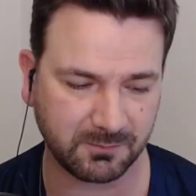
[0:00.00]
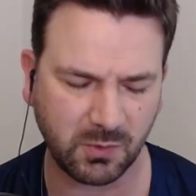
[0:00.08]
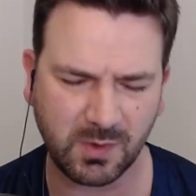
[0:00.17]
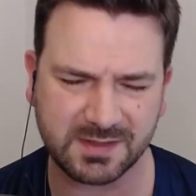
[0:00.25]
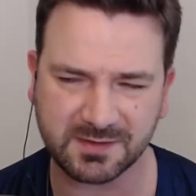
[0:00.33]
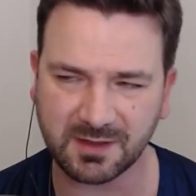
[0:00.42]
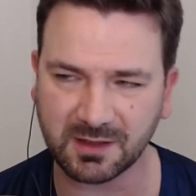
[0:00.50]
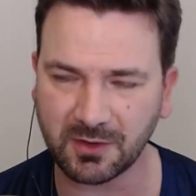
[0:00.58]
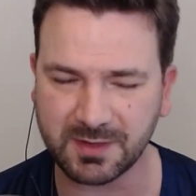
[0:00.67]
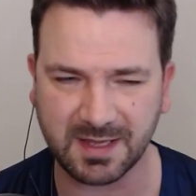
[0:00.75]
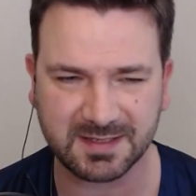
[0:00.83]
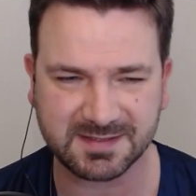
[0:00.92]
Well, where do they go
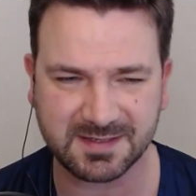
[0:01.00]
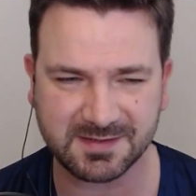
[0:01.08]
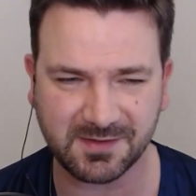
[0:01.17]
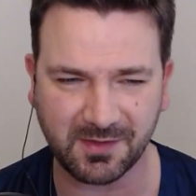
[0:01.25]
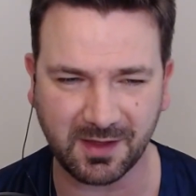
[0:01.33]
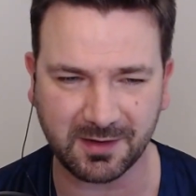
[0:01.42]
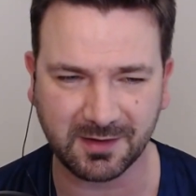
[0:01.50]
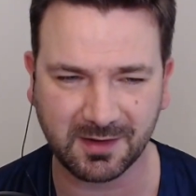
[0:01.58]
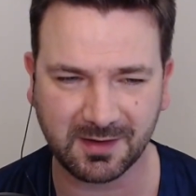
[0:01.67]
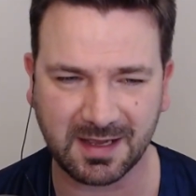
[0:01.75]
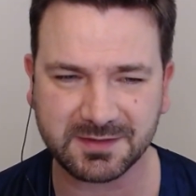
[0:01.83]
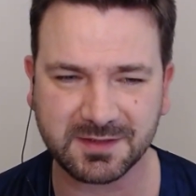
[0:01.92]
next season then?
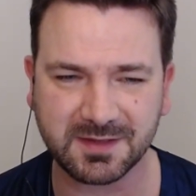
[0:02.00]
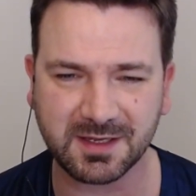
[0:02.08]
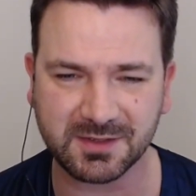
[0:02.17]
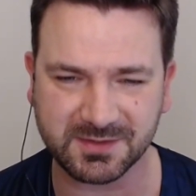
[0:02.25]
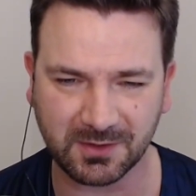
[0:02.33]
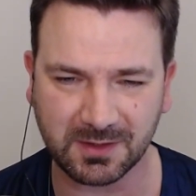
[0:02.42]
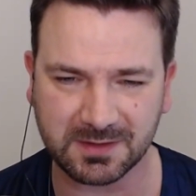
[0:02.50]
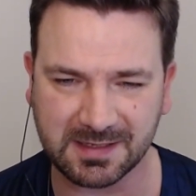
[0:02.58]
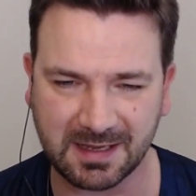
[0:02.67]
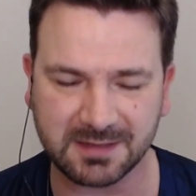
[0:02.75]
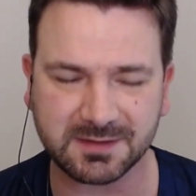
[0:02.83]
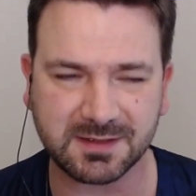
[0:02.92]
How do they consolidate?
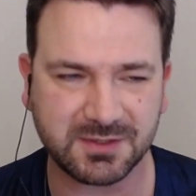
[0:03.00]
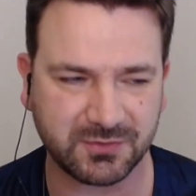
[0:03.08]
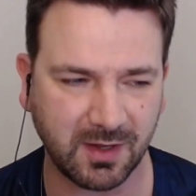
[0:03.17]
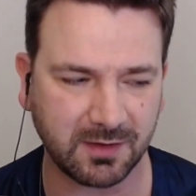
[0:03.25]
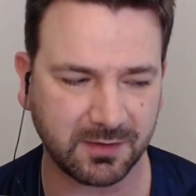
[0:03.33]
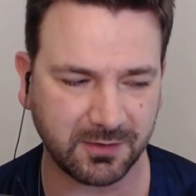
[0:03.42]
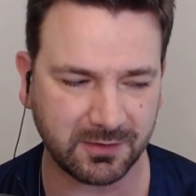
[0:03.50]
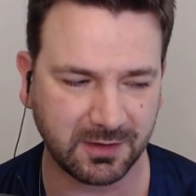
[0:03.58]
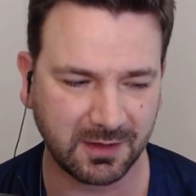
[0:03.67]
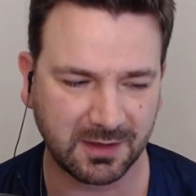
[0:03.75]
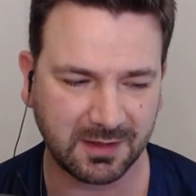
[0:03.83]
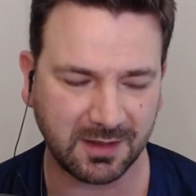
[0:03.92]
How do they strengthen?
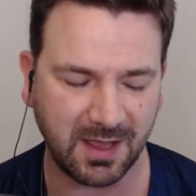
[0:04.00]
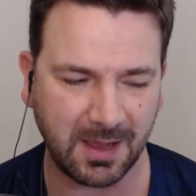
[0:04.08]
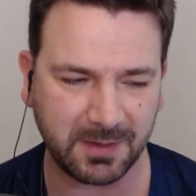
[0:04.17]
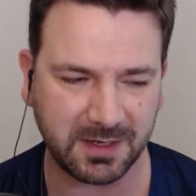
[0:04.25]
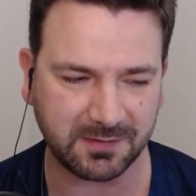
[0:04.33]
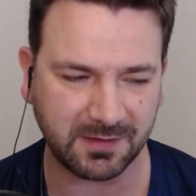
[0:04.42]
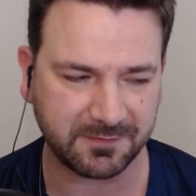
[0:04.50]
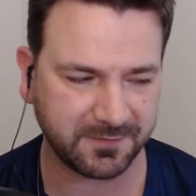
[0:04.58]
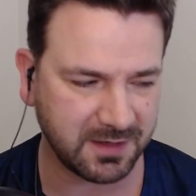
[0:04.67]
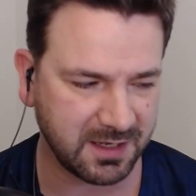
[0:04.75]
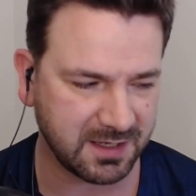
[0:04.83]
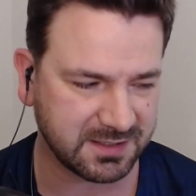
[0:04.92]
I mean, they
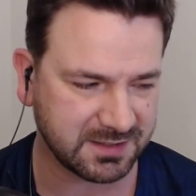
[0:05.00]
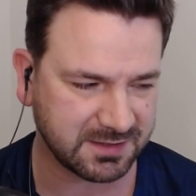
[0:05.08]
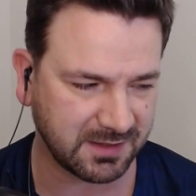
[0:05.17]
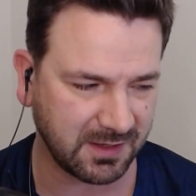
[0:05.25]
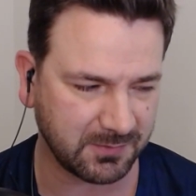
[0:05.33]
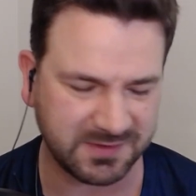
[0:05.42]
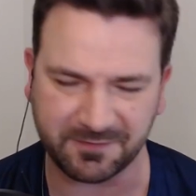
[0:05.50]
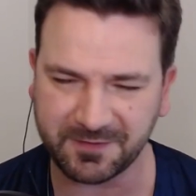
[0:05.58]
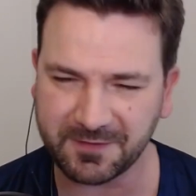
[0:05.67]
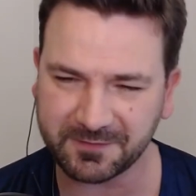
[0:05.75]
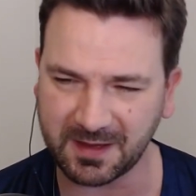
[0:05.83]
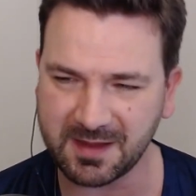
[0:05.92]
finished, was it
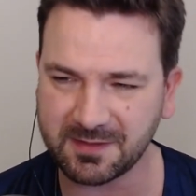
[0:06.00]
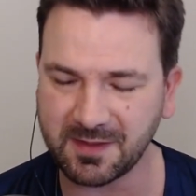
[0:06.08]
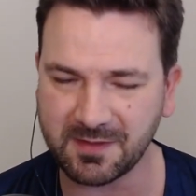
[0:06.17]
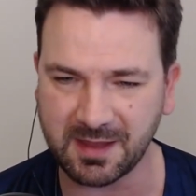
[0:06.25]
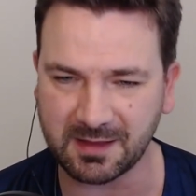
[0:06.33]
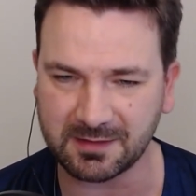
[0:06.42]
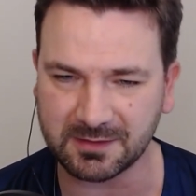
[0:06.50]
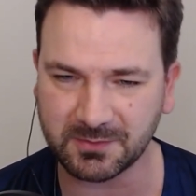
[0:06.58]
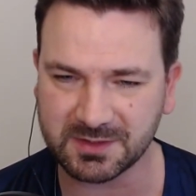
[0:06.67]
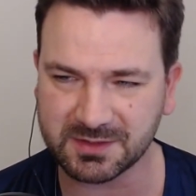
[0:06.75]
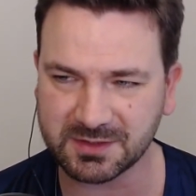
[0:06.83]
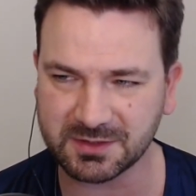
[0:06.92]
15th in the end,
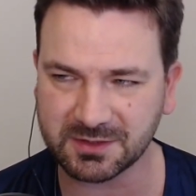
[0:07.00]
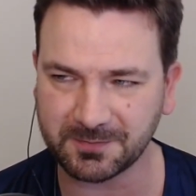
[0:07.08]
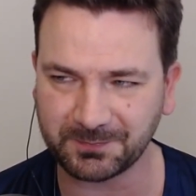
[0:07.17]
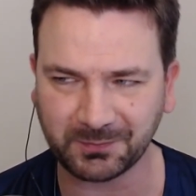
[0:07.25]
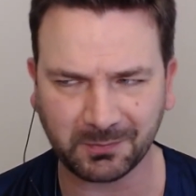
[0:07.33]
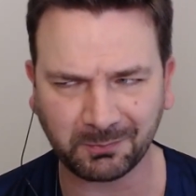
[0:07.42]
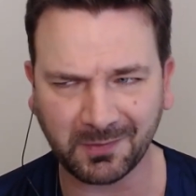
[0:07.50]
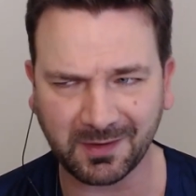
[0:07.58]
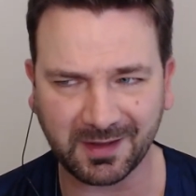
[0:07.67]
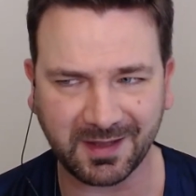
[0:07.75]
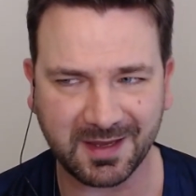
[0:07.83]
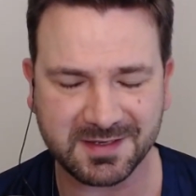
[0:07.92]
which
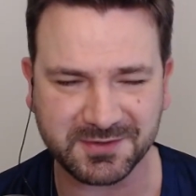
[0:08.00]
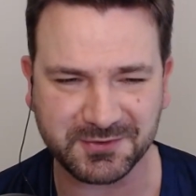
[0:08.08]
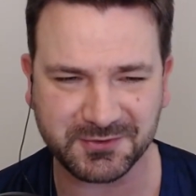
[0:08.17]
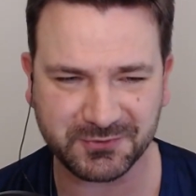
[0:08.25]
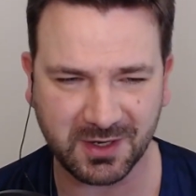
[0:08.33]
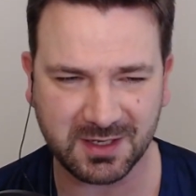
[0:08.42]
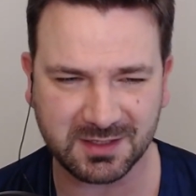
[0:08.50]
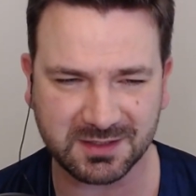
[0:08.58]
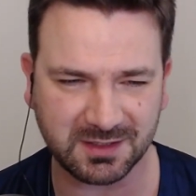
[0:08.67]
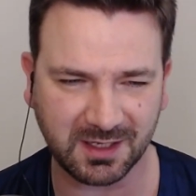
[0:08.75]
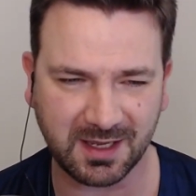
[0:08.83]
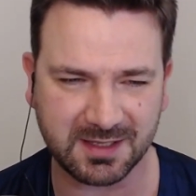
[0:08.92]
again is a strange
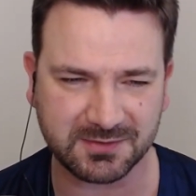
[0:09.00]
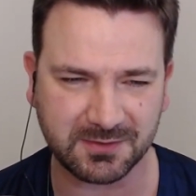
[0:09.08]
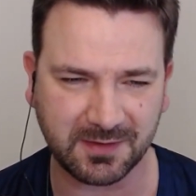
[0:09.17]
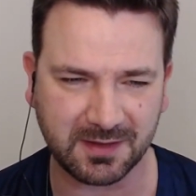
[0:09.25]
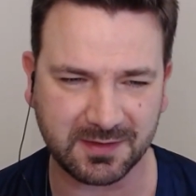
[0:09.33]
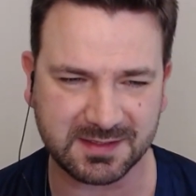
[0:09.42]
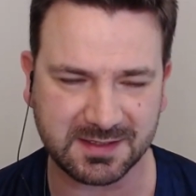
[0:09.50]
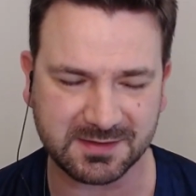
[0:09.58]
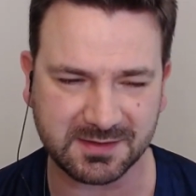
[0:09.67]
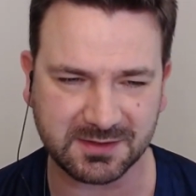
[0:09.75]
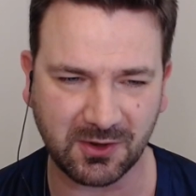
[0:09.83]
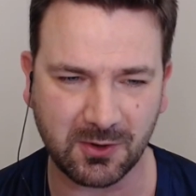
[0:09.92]
indicator of how their
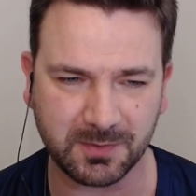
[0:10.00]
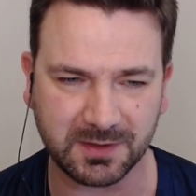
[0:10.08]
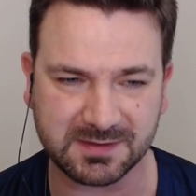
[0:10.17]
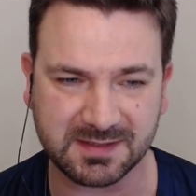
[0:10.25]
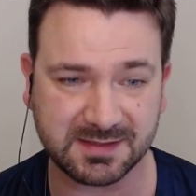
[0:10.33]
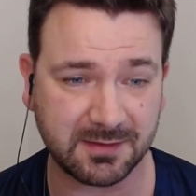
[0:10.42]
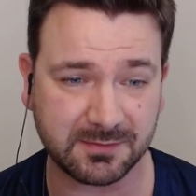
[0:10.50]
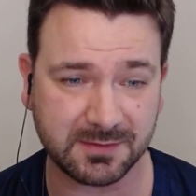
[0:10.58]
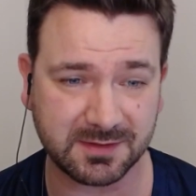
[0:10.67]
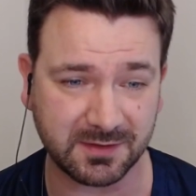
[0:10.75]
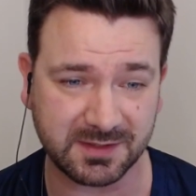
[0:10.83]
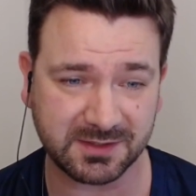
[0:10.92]
season's gone, because it sounds
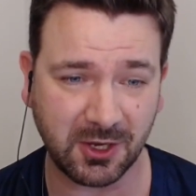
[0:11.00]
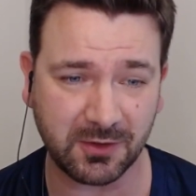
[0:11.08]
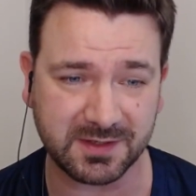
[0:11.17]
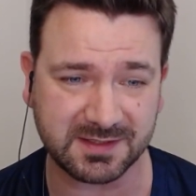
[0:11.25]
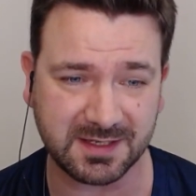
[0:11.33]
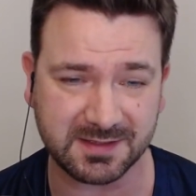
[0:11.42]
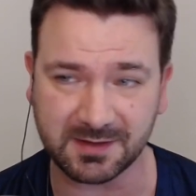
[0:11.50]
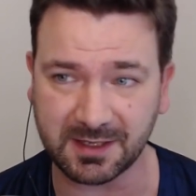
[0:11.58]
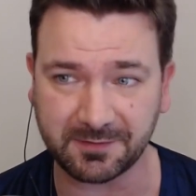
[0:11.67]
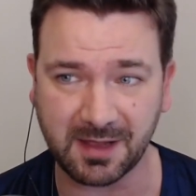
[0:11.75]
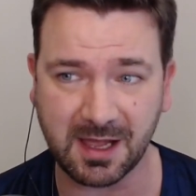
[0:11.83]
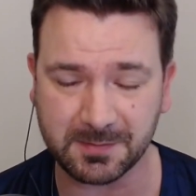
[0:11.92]
at the start of the season they'd
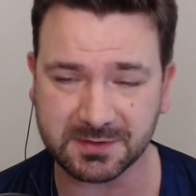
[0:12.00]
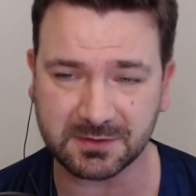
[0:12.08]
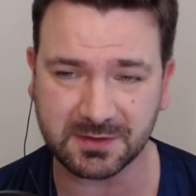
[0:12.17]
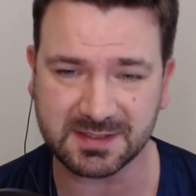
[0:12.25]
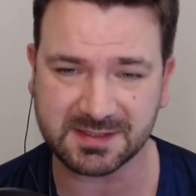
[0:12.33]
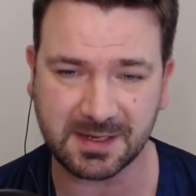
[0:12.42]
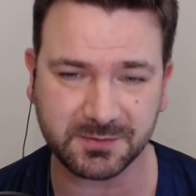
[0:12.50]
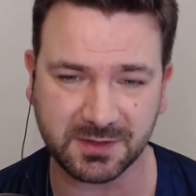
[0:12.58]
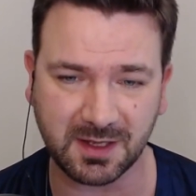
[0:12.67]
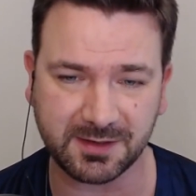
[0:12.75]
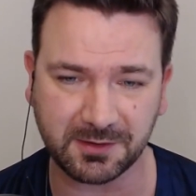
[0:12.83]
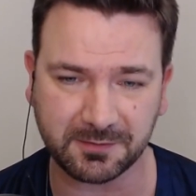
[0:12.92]
have absolutely snapped your
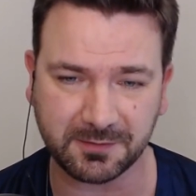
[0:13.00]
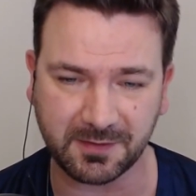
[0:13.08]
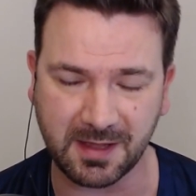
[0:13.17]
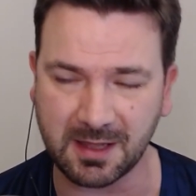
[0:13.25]
hand off for that.